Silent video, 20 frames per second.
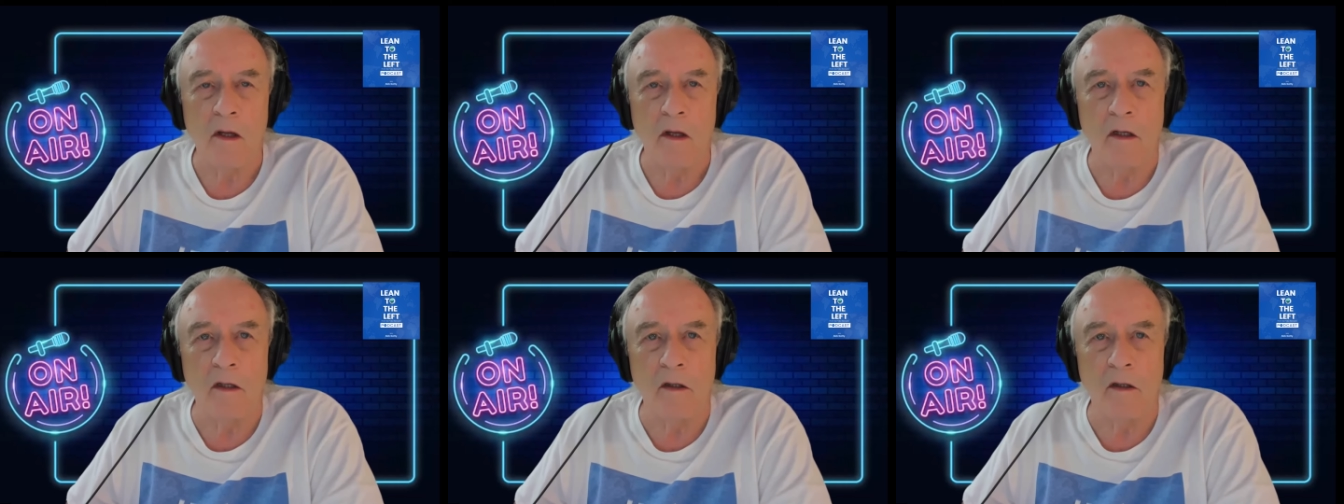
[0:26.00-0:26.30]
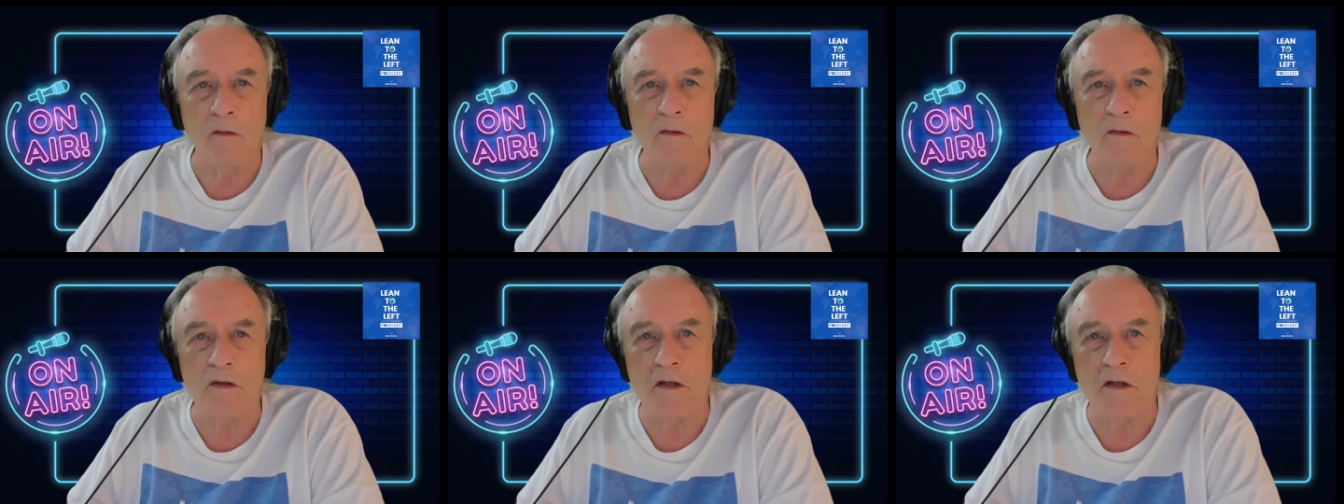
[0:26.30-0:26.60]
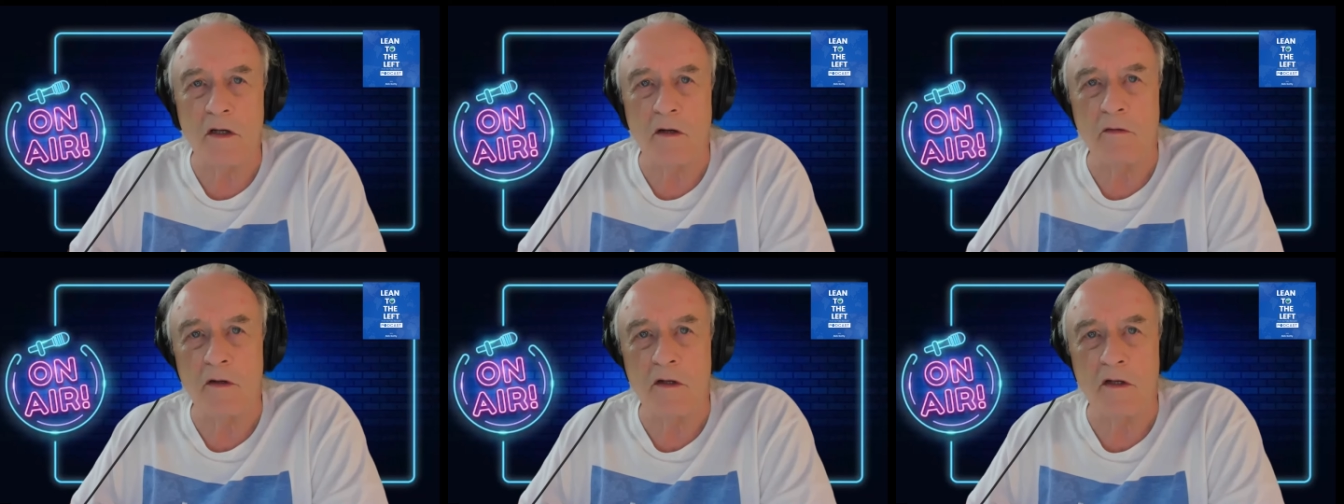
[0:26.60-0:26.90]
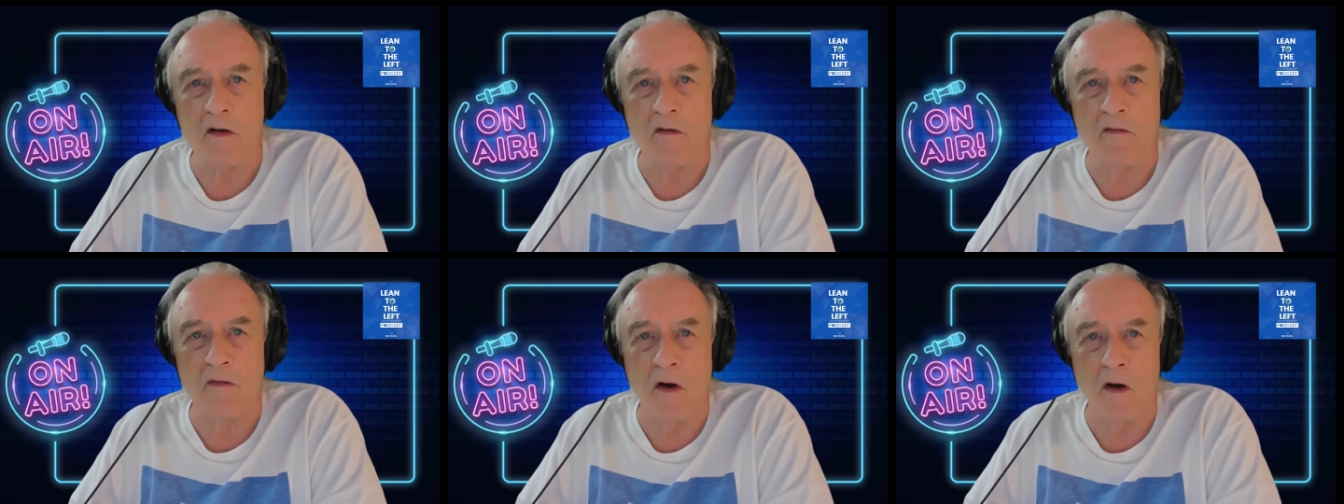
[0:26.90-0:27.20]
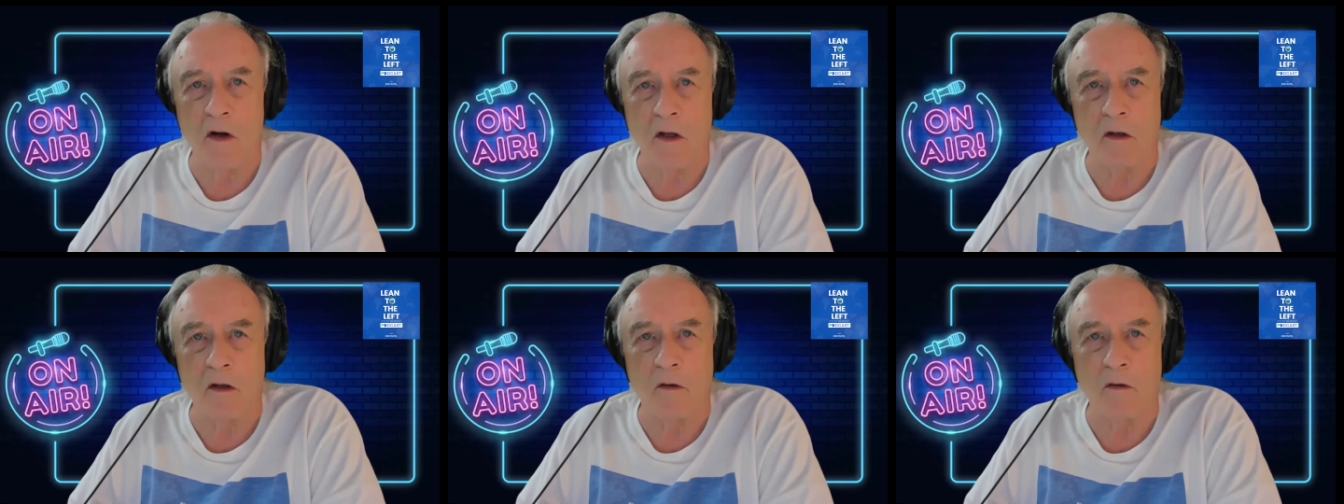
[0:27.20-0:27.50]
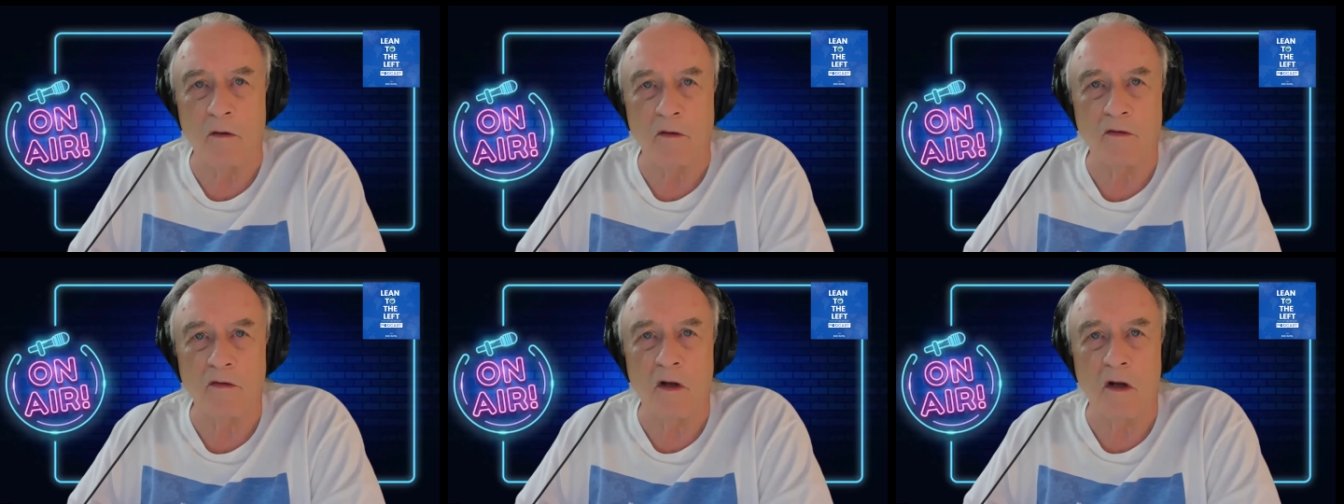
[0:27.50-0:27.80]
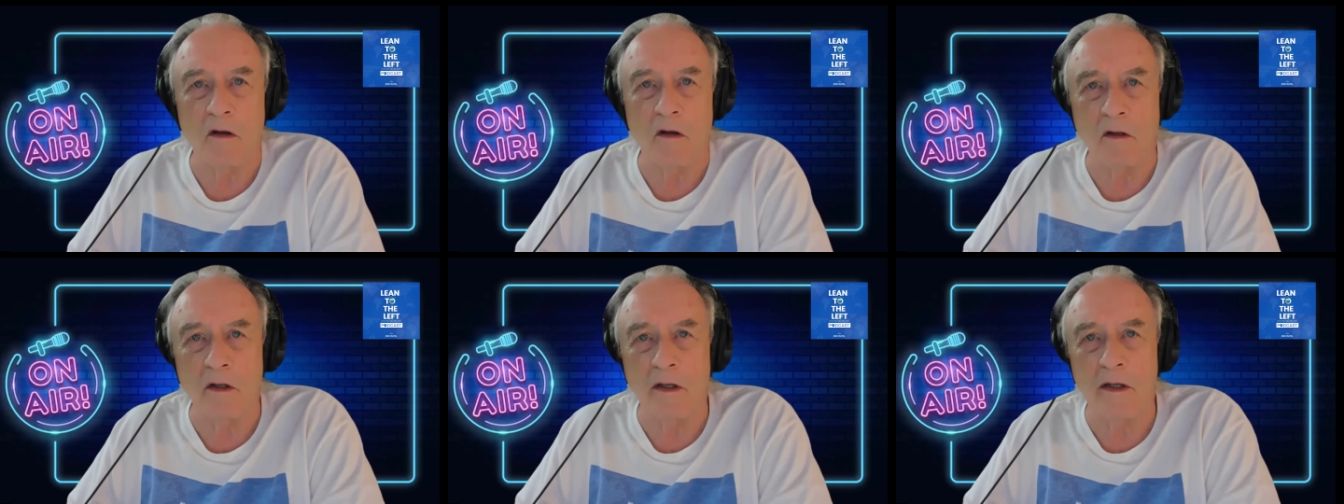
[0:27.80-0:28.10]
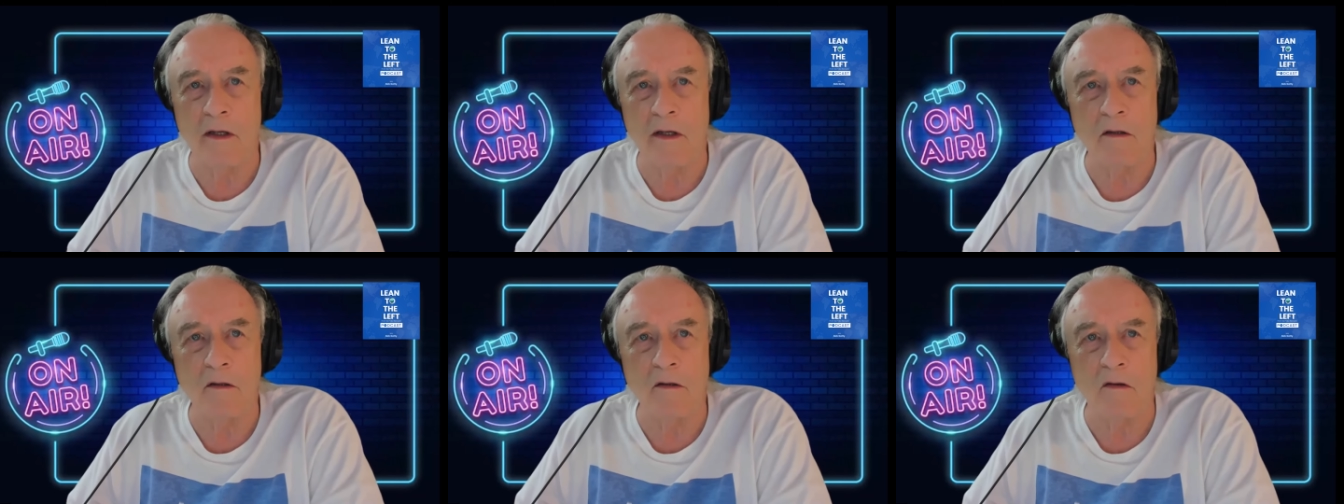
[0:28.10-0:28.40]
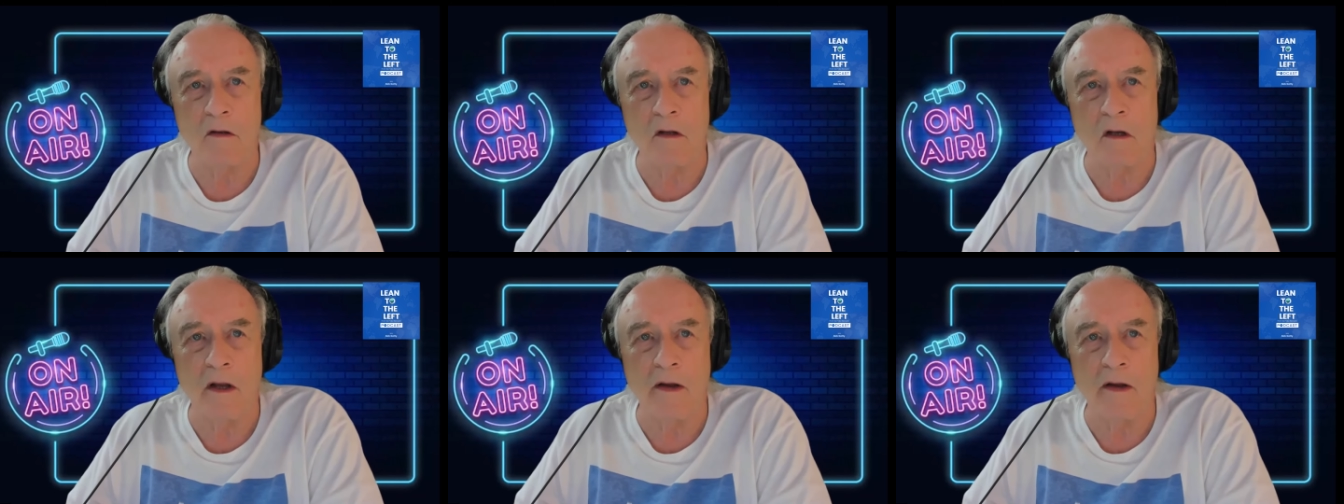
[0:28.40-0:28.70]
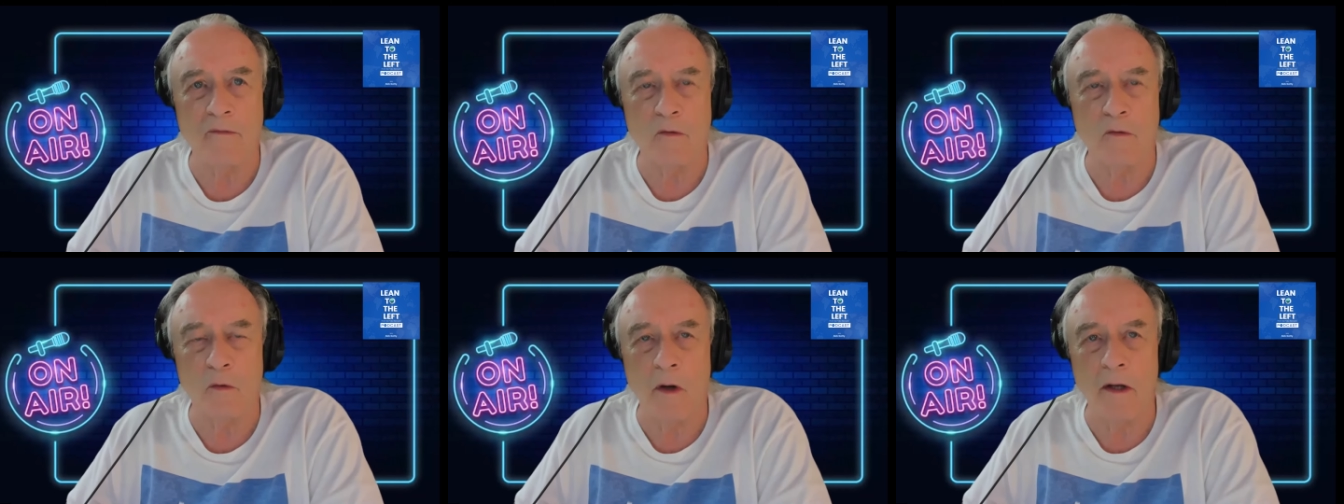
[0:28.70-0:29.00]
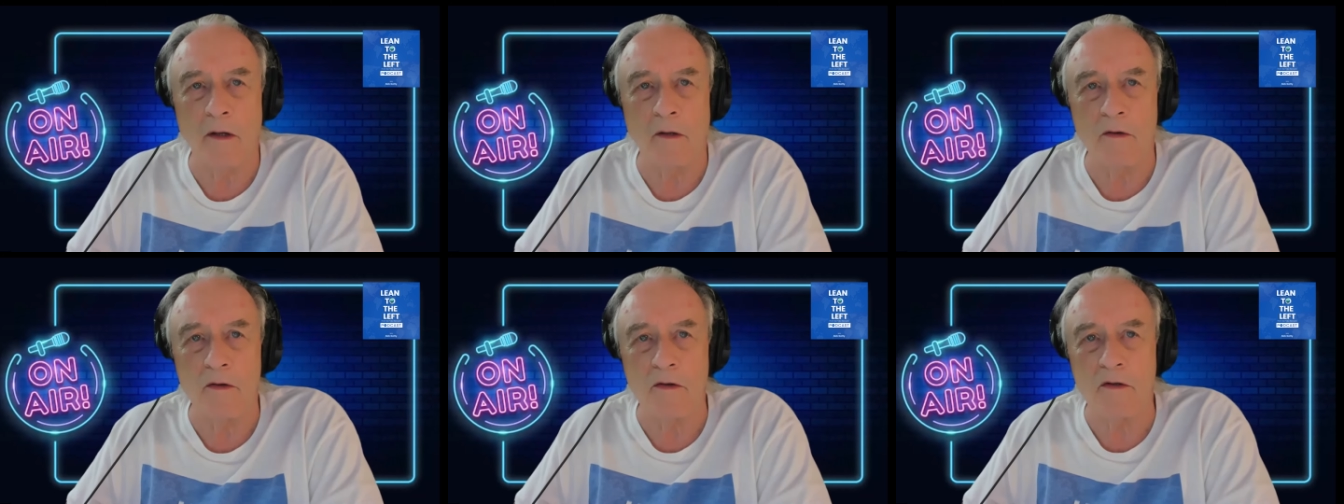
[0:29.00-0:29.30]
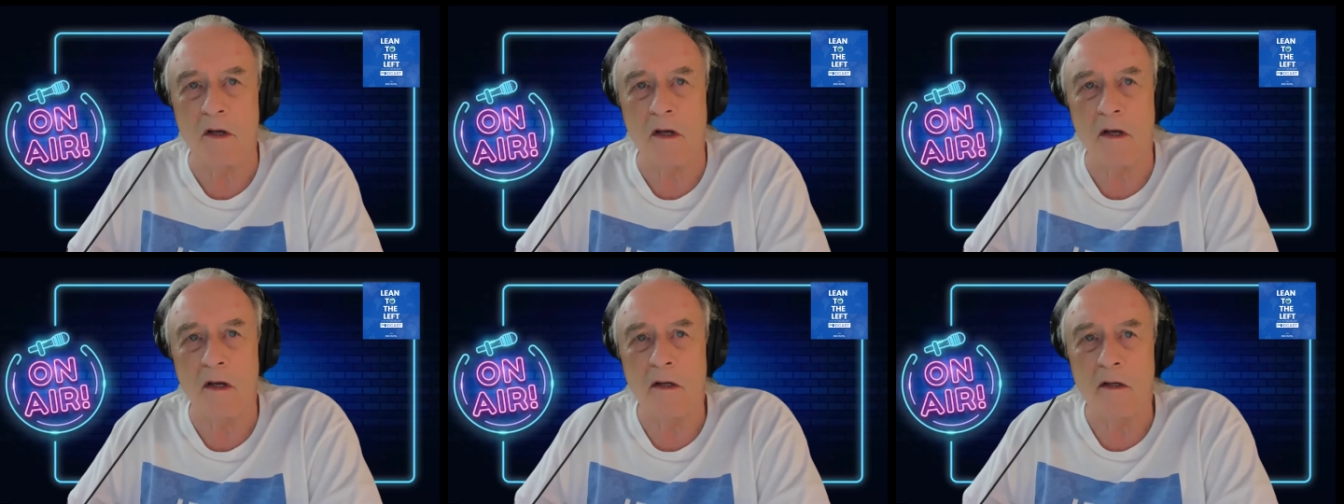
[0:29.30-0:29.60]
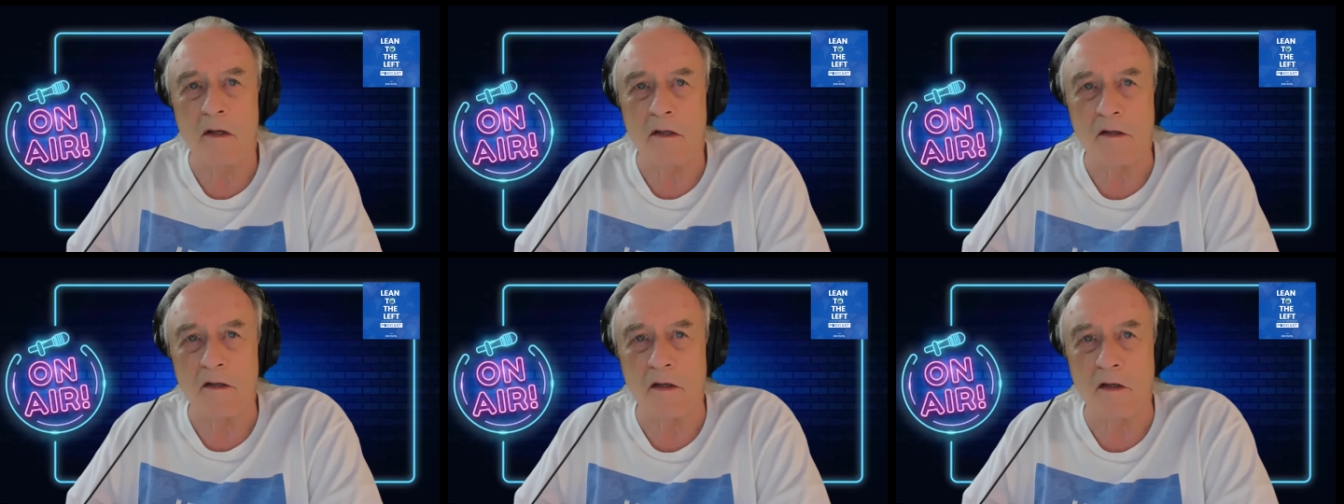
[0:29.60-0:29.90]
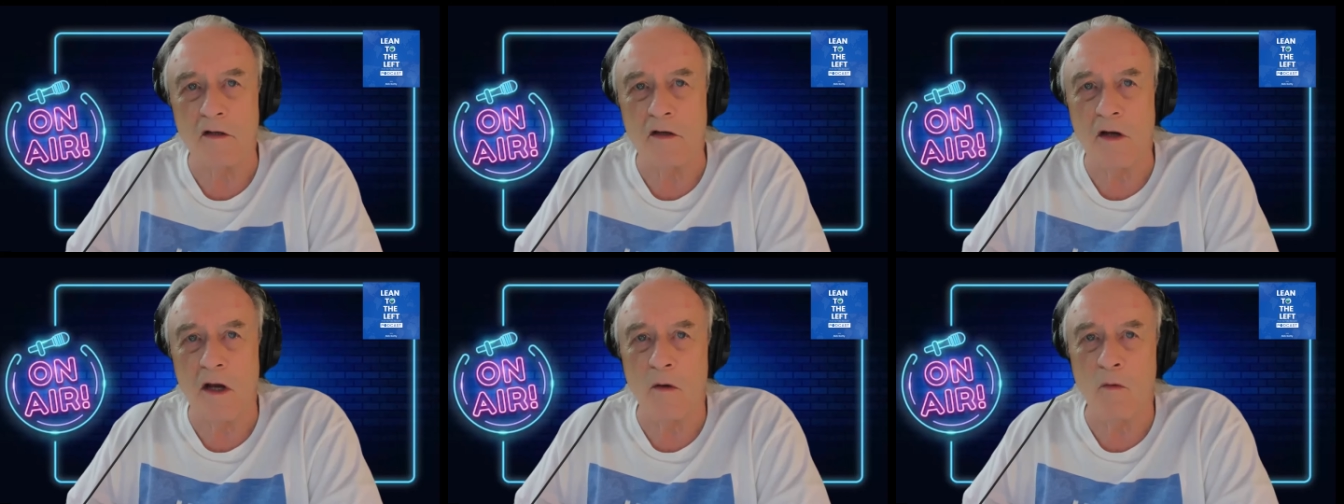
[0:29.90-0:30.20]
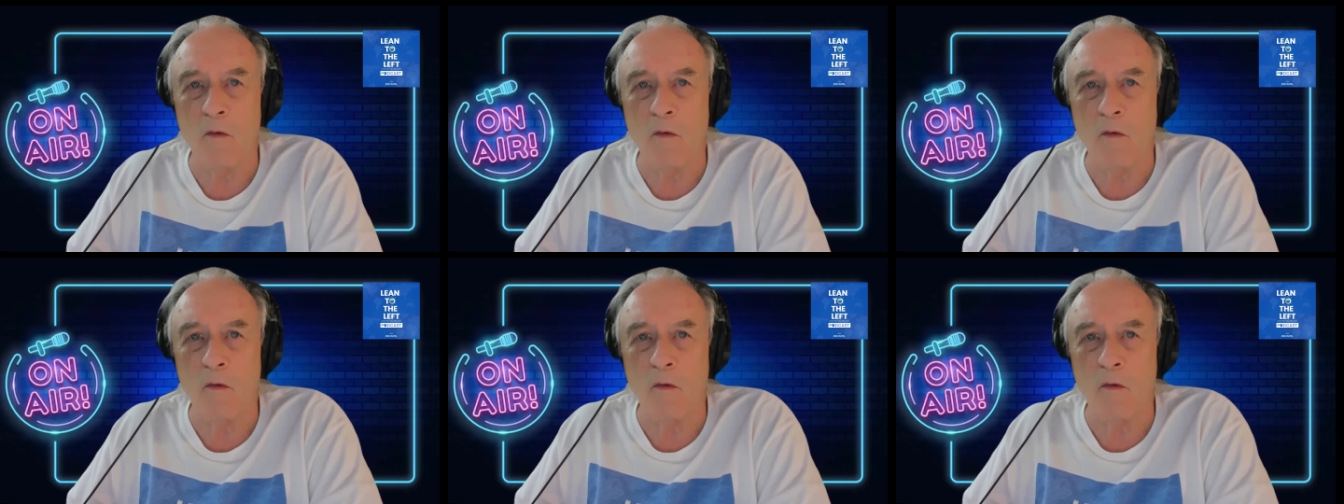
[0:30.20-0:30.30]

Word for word: In a new series of articles, lean to the left writers C.J.